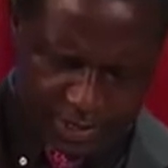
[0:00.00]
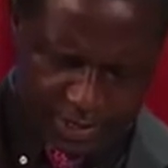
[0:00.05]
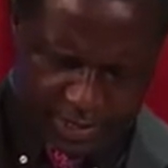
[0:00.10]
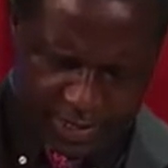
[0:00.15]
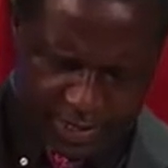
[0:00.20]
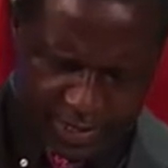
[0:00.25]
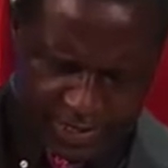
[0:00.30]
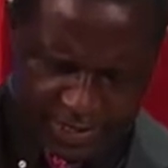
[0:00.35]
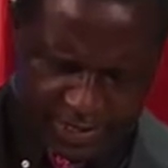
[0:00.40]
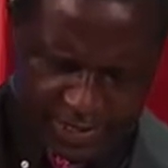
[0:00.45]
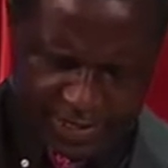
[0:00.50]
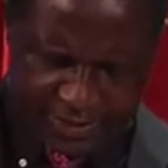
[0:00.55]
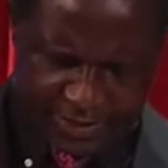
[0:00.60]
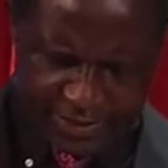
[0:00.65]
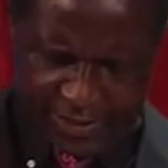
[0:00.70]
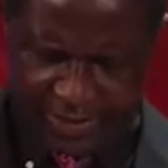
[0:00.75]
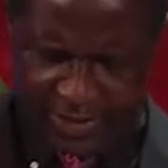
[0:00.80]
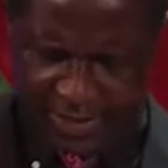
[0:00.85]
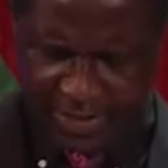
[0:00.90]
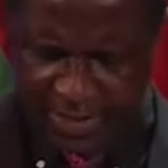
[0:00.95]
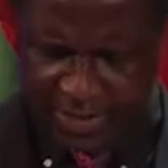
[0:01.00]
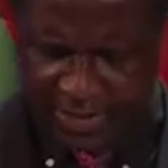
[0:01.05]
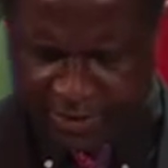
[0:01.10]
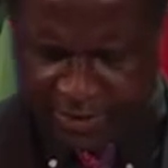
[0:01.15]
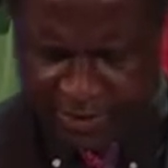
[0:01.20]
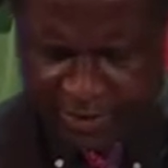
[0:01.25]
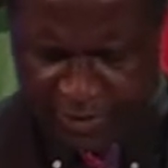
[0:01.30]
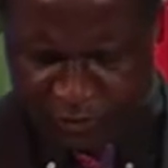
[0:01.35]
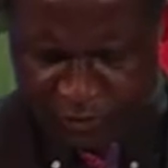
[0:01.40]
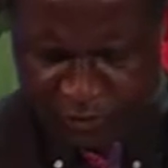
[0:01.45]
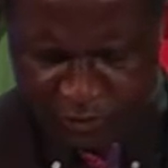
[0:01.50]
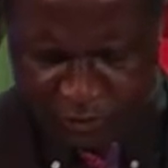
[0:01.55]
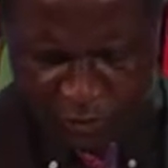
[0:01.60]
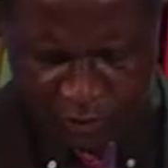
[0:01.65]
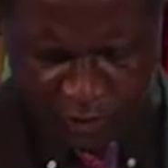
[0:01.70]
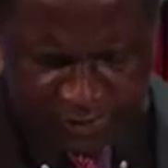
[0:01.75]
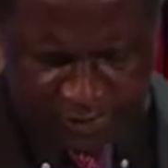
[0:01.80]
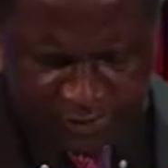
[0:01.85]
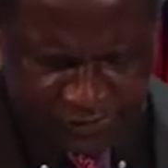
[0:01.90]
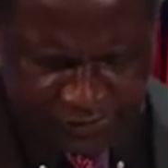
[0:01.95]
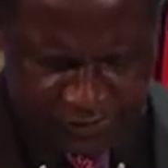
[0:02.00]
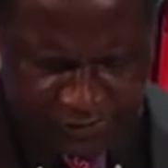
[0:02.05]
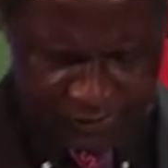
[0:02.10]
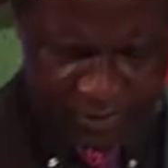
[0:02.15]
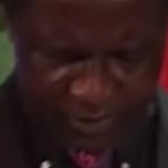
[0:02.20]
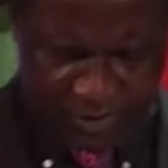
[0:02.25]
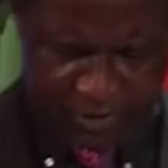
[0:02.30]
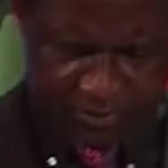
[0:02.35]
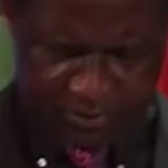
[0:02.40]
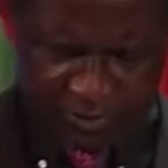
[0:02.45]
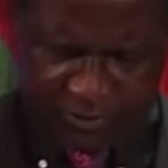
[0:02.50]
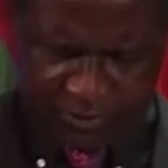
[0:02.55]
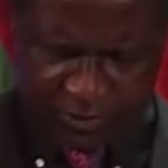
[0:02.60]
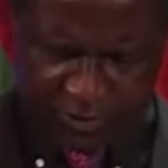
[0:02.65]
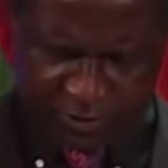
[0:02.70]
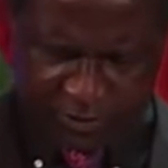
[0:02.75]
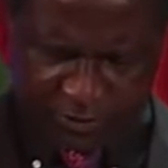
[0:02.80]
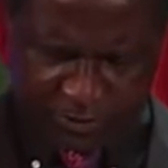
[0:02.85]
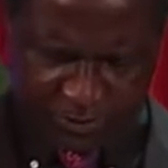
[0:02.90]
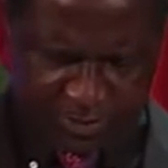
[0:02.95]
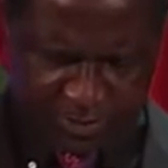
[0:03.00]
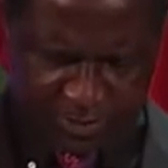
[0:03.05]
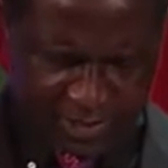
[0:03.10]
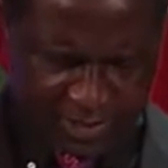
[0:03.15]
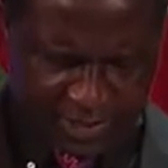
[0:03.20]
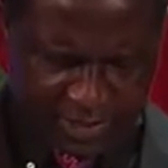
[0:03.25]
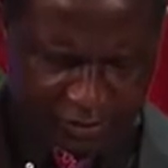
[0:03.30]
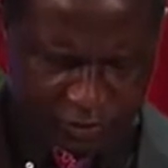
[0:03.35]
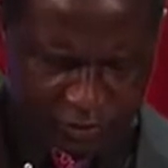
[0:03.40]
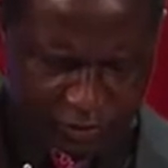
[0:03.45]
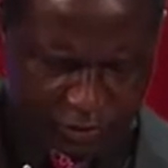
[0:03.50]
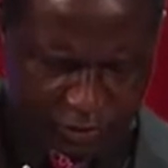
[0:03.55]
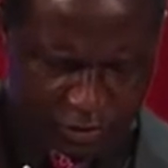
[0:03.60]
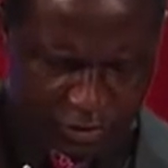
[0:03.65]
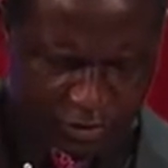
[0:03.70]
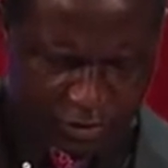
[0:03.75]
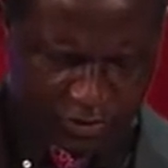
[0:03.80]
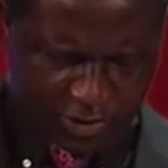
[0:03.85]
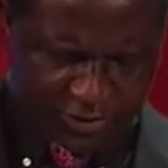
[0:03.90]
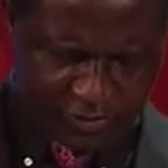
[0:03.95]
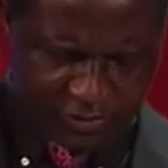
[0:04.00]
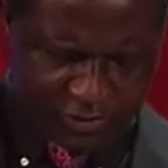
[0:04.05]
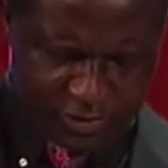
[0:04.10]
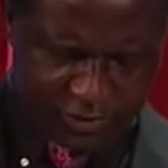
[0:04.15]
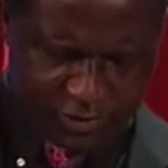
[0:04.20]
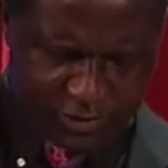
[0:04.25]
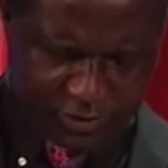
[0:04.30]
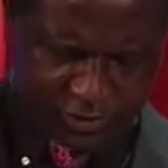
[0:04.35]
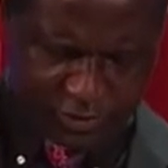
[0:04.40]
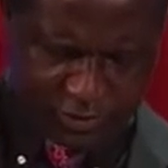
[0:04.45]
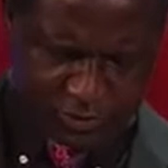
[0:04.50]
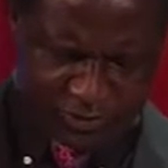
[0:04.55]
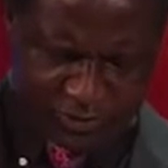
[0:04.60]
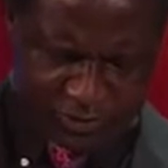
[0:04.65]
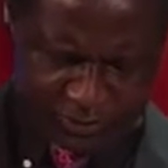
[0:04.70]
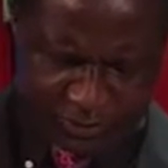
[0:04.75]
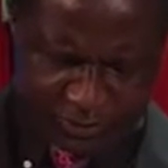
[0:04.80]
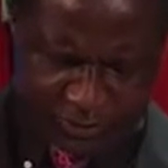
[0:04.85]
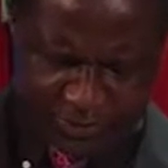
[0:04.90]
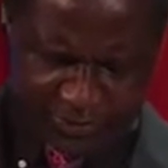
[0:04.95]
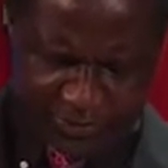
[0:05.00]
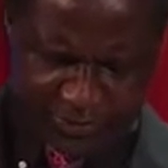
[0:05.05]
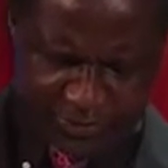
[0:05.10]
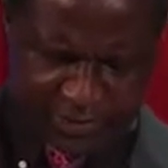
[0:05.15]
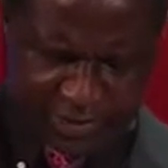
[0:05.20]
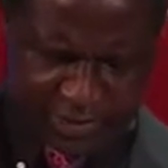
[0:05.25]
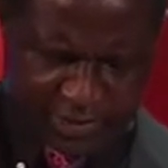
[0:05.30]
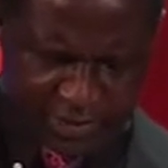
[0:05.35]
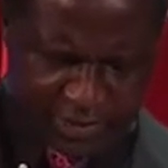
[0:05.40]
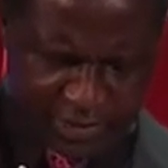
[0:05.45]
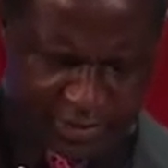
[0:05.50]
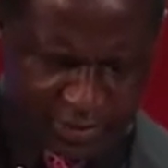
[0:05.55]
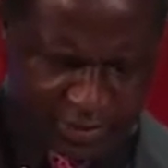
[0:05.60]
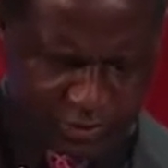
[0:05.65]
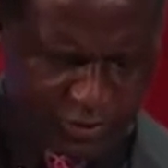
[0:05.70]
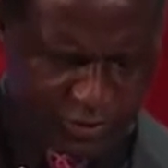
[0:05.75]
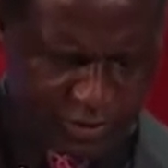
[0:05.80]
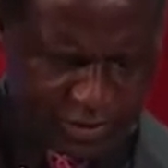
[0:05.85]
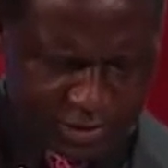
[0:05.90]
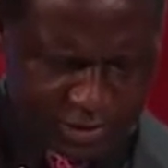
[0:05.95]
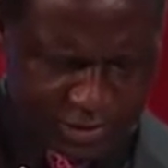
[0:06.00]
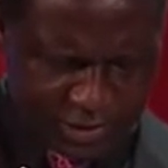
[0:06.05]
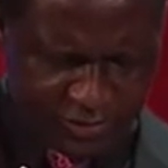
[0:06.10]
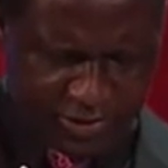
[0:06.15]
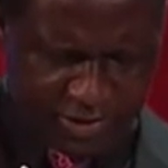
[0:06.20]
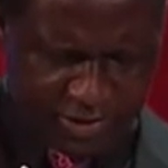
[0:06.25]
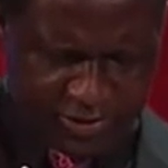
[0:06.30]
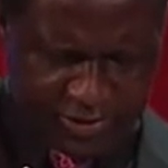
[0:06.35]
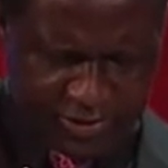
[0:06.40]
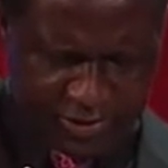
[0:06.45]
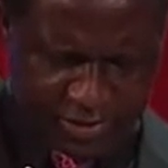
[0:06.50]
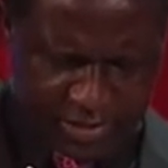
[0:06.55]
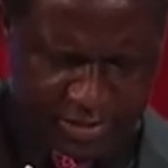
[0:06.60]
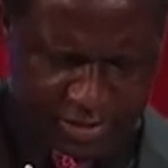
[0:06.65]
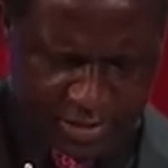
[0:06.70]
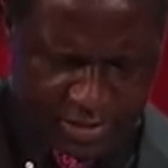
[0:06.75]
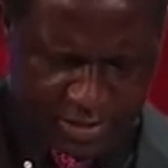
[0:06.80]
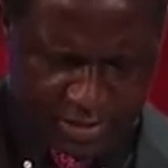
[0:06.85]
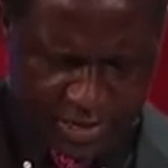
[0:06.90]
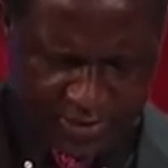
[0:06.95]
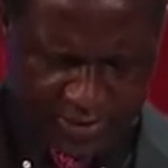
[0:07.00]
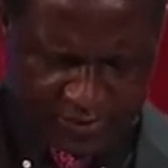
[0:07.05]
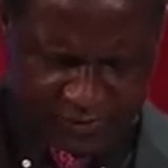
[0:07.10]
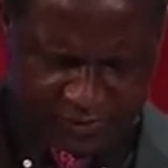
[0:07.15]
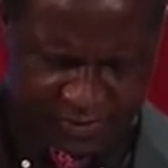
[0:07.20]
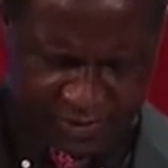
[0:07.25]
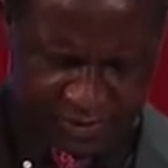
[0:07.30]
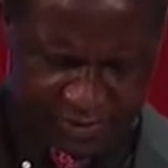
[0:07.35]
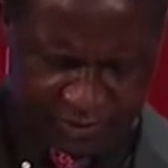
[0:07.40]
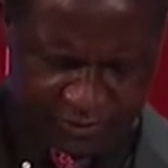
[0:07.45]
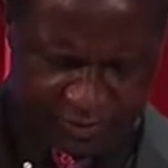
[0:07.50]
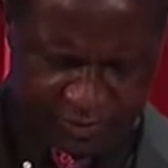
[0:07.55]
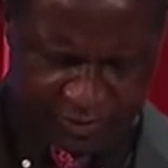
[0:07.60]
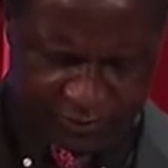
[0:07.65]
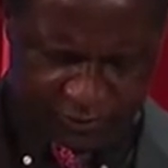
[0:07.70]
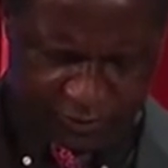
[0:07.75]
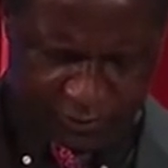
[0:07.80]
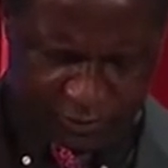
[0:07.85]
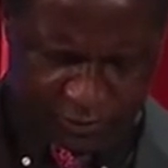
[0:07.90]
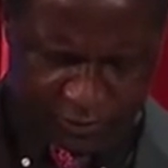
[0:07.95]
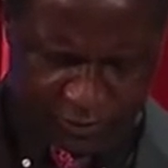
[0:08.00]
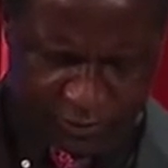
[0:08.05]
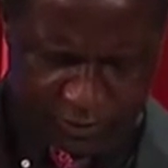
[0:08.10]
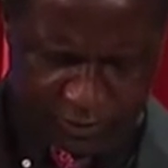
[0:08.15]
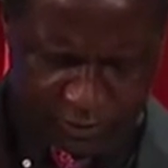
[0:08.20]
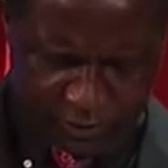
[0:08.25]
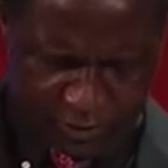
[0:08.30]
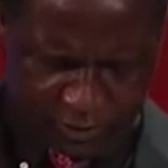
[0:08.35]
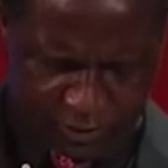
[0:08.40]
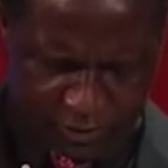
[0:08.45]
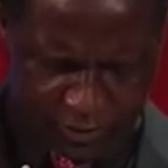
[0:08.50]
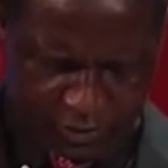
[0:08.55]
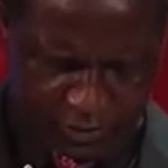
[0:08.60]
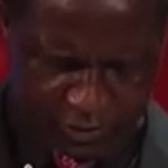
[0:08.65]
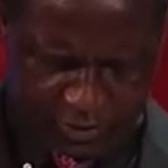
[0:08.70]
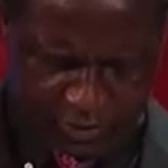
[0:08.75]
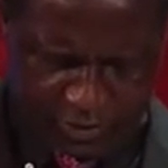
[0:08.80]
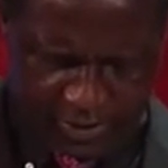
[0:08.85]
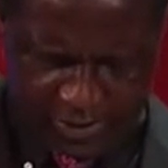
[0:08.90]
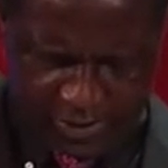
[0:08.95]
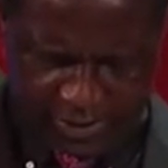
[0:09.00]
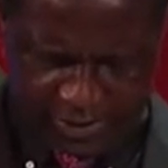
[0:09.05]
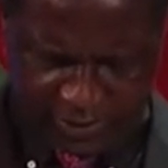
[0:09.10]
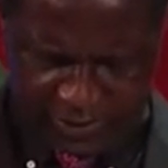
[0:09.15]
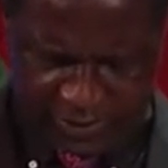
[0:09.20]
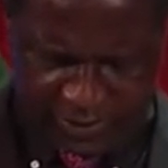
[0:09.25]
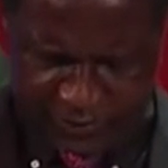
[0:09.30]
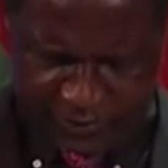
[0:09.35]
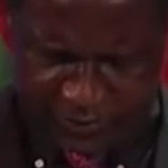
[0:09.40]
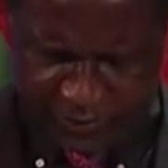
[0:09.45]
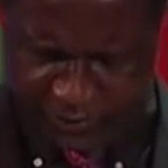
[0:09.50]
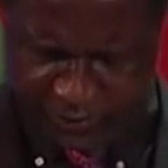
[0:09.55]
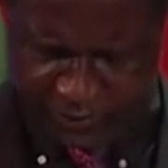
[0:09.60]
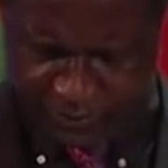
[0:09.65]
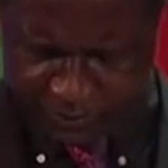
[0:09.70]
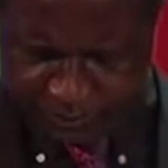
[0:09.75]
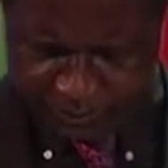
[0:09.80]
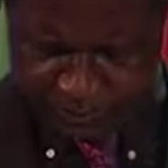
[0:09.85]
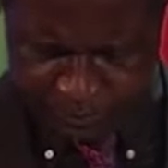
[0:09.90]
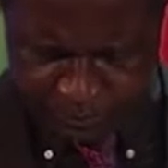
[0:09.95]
The Ghana delegation joins previous speakers to congratulate you, Mr. President, and also the General Secretary for your re-elections.